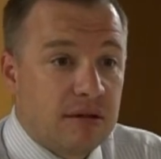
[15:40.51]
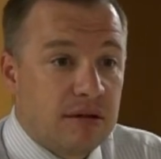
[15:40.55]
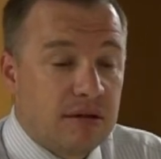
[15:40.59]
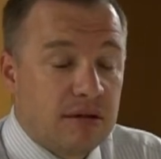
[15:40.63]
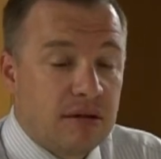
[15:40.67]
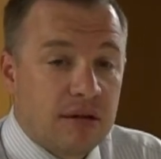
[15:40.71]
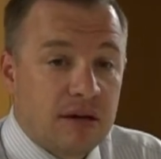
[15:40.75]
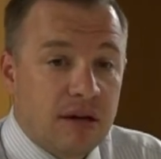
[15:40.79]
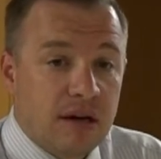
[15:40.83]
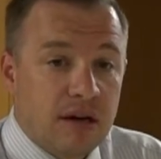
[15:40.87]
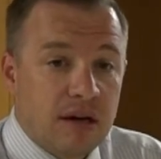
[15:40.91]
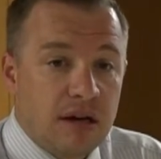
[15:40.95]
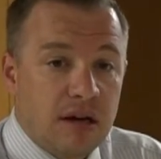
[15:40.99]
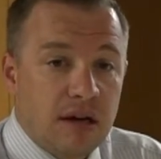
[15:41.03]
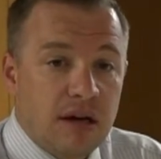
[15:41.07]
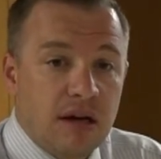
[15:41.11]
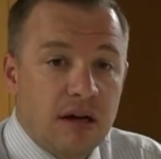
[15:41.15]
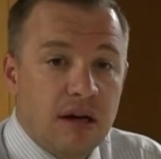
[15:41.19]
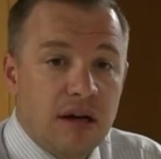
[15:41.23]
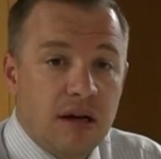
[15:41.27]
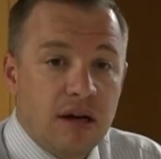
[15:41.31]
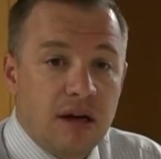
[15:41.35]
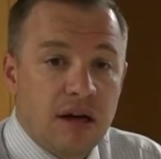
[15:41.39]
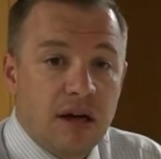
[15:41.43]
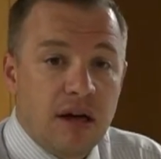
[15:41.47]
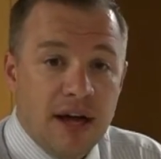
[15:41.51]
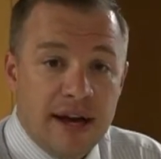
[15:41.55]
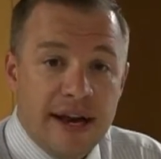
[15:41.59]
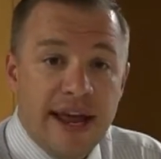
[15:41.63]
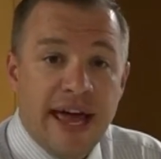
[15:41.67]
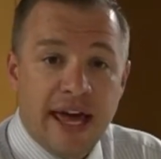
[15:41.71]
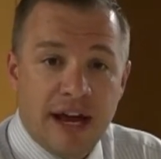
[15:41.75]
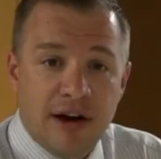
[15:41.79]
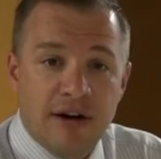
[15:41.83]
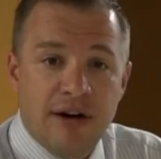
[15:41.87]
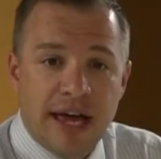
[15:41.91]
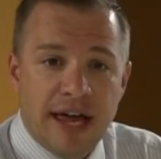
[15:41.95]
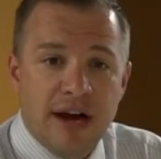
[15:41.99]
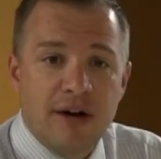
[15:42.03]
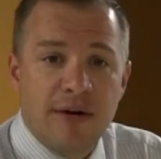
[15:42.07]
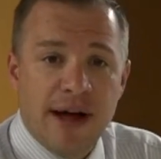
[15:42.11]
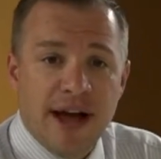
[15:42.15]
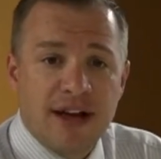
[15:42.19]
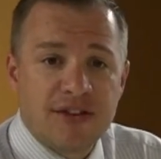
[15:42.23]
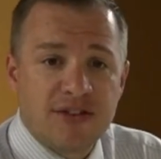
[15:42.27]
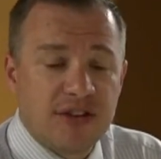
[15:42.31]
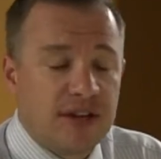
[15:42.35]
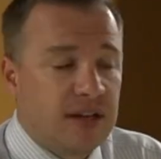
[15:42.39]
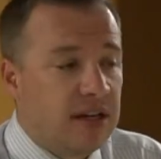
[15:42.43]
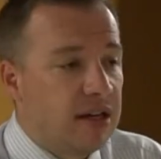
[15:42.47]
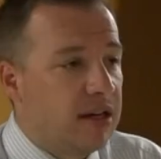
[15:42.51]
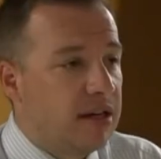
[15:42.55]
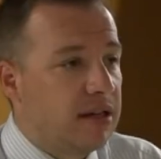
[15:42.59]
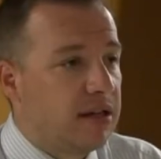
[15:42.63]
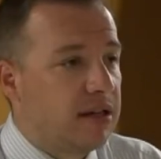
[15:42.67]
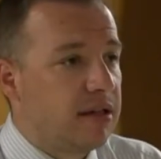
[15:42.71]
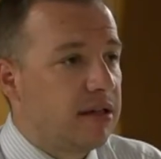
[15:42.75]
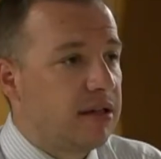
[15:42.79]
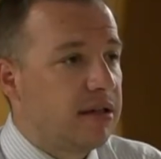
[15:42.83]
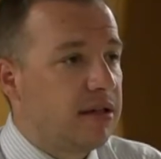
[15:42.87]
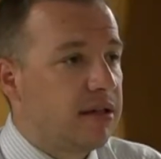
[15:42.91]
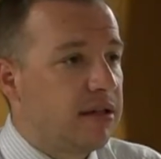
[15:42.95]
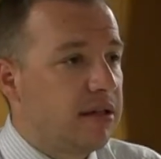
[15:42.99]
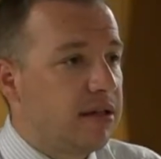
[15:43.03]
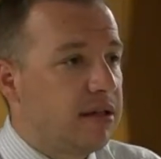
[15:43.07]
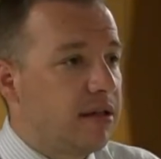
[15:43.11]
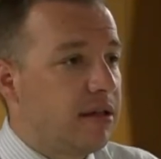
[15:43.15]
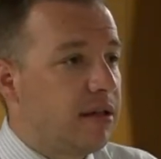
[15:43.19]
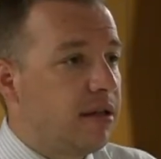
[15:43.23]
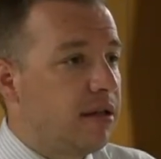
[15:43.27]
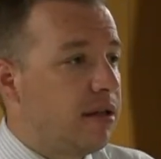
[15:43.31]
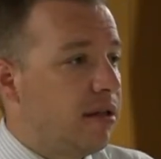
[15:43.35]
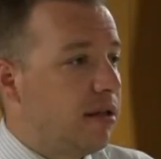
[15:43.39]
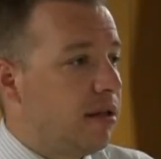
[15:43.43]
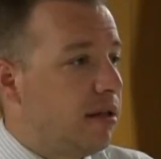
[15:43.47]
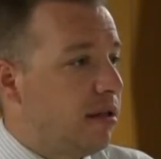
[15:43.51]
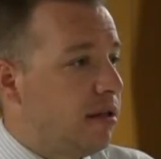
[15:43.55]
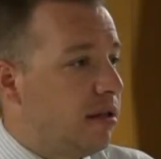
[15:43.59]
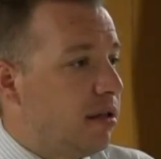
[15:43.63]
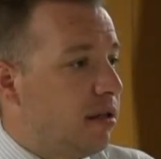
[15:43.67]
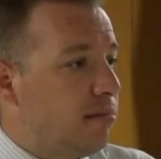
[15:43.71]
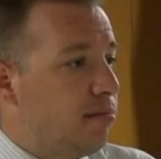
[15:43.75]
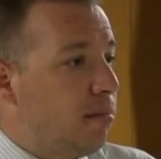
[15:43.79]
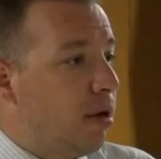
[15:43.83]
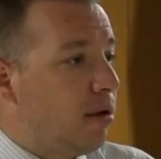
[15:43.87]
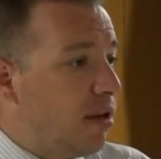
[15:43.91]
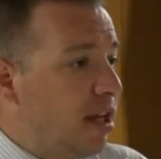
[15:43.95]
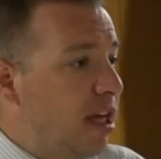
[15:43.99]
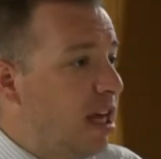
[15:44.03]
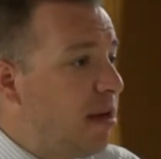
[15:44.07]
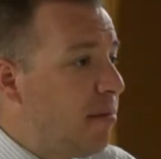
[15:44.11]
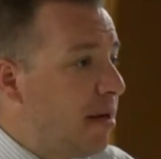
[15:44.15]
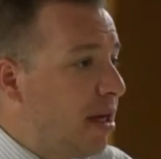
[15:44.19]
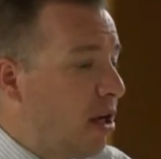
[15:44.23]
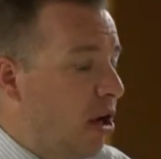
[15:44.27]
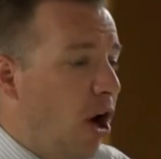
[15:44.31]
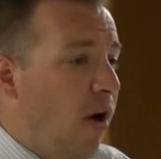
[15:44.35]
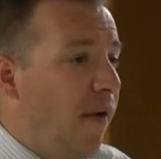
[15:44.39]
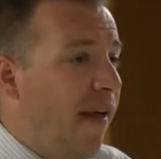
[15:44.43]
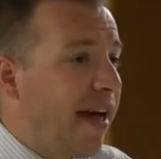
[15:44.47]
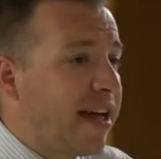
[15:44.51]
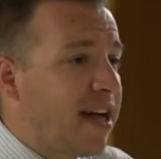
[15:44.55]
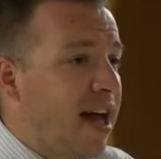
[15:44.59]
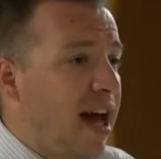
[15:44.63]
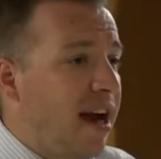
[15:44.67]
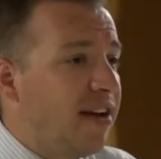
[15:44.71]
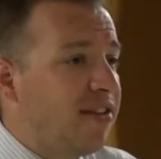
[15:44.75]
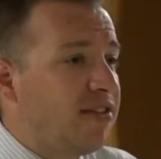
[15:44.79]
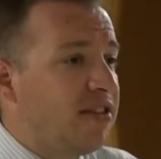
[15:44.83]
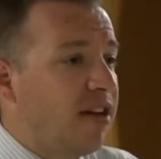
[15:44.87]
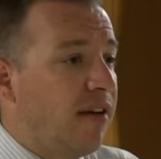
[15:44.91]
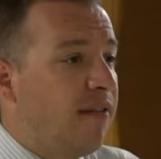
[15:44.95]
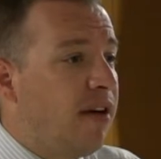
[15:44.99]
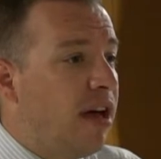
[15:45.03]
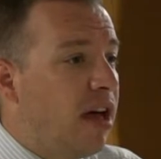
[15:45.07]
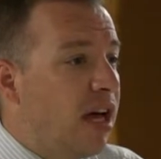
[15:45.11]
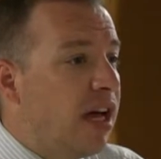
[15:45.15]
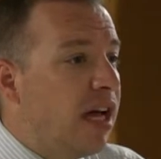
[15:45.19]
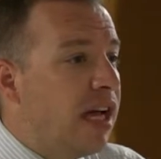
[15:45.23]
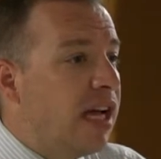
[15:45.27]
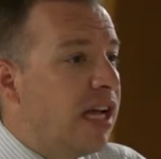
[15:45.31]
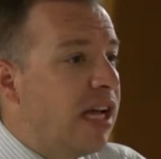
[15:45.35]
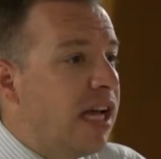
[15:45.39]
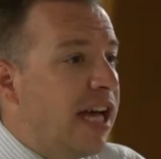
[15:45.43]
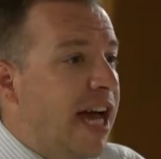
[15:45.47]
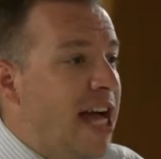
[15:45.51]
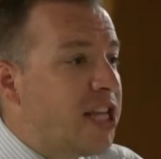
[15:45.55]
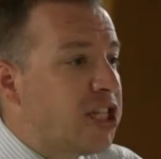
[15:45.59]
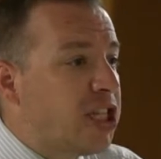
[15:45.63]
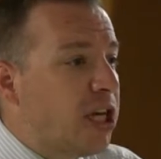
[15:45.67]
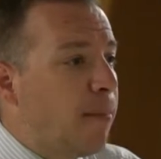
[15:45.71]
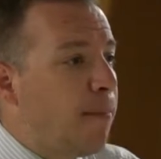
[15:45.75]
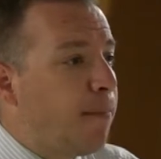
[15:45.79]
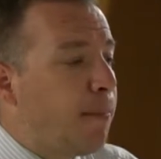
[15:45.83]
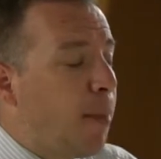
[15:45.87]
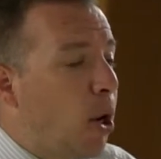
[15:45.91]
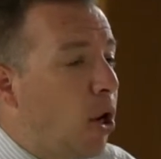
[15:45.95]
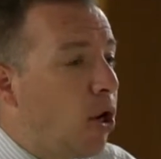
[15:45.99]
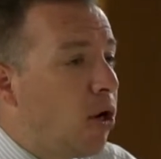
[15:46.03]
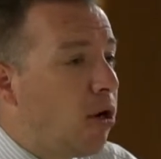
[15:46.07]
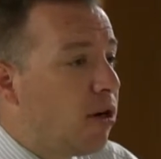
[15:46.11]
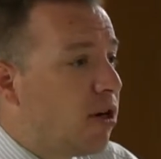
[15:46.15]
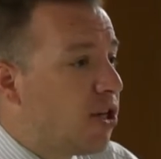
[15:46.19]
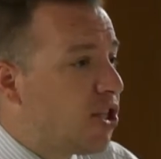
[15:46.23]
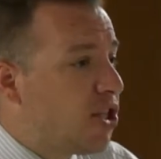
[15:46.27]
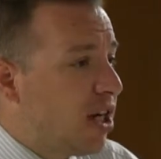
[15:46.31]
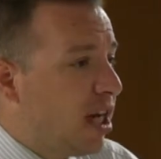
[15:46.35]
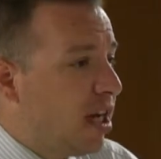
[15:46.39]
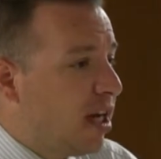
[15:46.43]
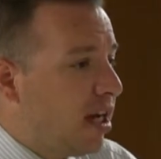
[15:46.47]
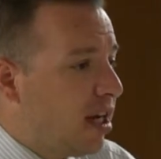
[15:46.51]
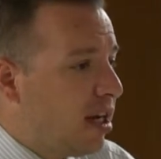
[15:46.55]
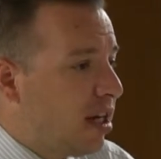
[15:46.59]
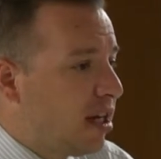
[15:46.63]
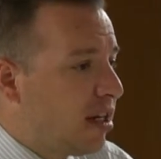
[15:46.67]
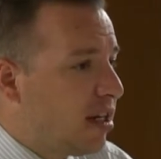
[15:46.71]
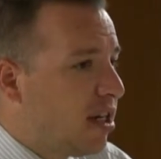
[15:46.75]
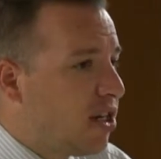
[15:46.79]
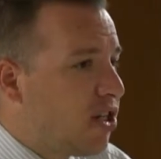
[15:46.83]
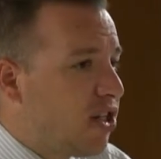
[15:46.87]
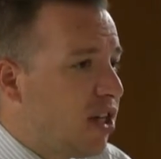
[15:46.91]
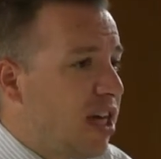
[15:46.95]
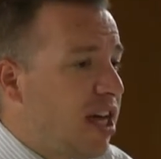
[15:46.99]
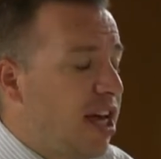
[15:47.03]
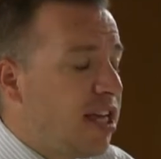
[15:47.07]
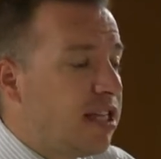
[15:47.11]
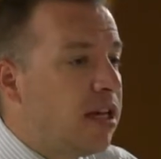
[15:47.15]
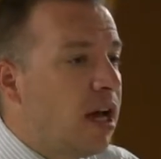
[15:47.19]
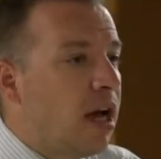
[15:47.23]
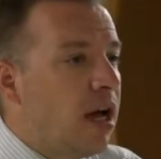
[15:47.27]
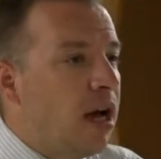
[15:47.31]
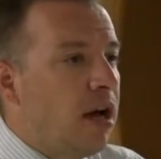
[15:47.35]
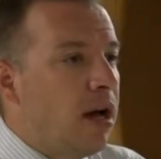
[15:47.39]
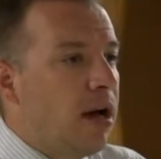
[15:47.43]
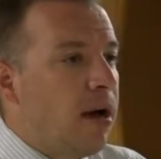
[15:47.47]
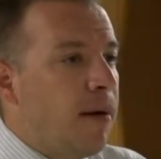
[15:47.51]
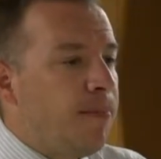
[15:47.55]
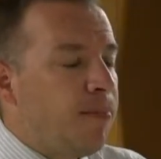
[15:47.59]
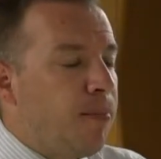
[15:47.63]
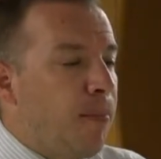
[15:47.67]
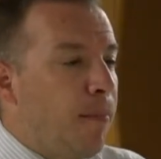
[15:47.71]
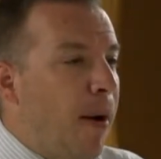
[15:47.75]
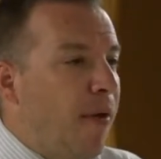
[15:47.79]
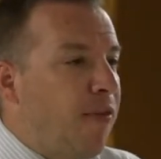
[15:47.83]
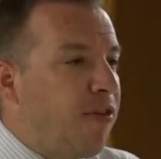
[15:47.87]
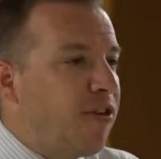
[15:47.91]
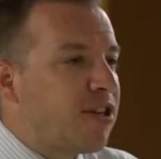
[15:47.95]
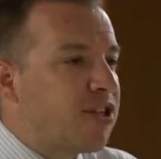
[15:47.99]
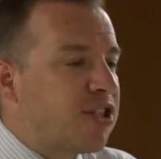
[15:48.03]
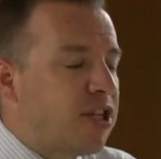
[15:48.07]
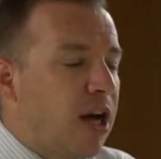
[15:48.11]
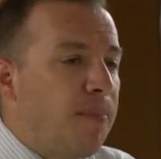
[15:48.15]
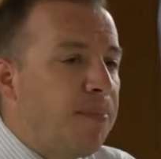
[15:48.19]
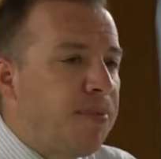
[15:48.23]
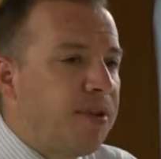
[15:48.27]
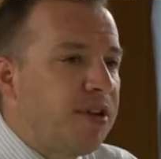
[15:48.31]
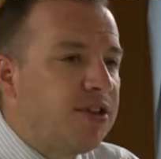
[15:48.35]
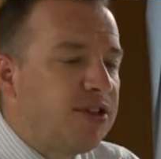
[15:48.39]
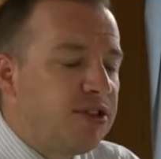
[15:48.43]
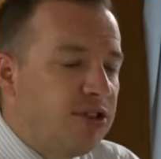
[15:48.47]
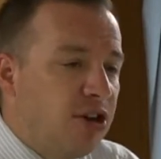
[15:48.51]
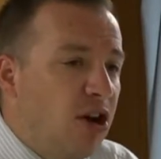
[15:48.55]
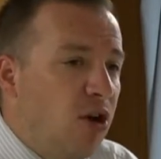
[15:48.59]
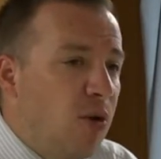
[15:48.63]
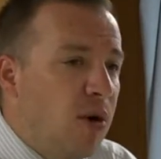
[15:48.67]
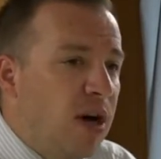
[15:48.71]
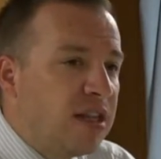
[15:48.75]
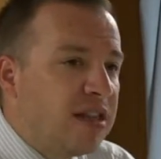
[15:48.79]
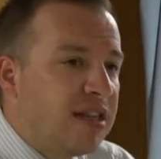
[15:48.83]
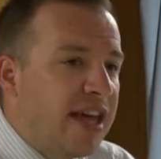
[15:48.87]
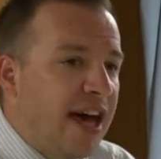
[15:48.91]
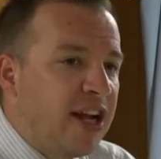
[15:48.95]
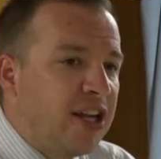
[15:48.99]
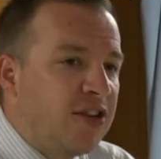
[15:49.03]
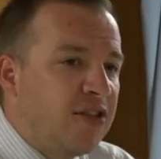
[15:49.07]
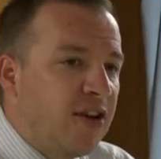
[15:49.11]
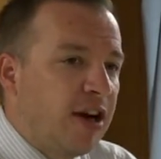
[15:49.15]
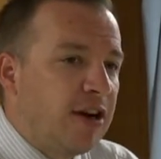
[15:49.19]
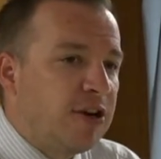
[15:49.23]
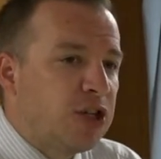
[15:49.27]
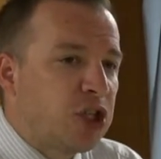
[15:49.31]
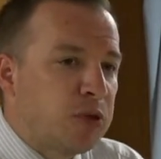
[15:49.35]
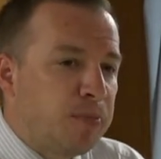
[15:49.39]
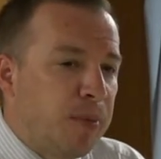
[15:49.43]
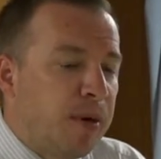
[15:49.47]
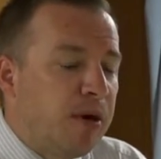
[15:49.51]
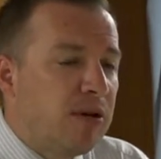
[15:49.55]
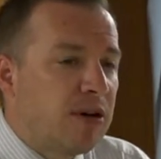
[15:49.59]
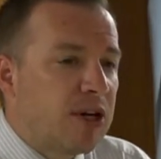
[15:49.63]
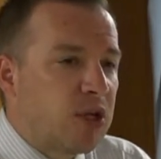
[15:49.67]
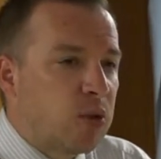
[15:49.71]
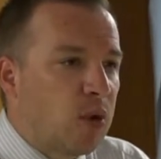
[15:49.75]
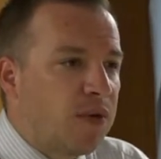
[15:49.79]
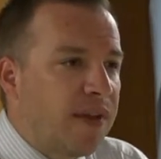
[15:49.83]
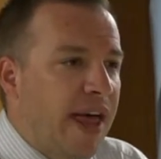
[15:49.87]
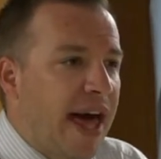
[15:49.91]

Anorexia. An anorexia. anorexia. Bulimia and all that kind of stuff. It's a purging disease. But there's something to it that is very spiritual.